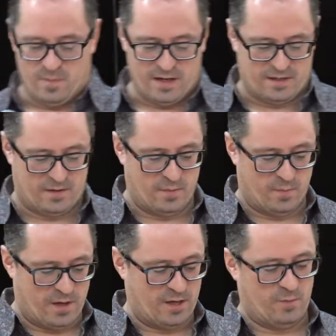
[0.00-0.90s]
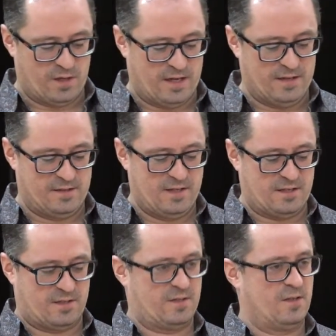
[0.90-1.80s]
But the bottom line is
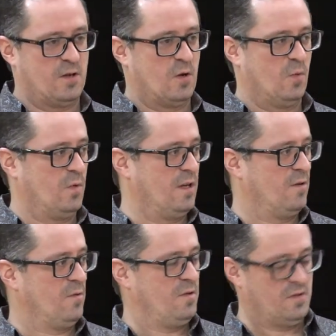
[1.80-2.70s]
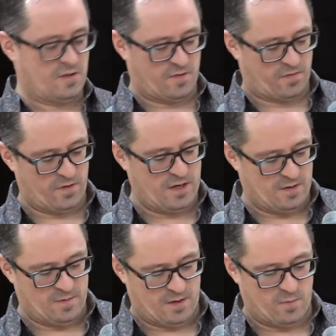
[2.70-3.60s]
this. We don't use our
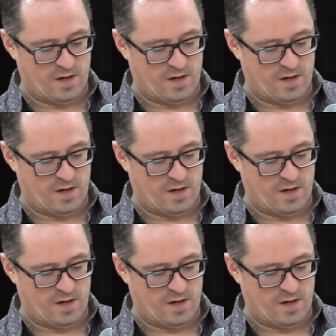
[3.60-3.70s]
freedom on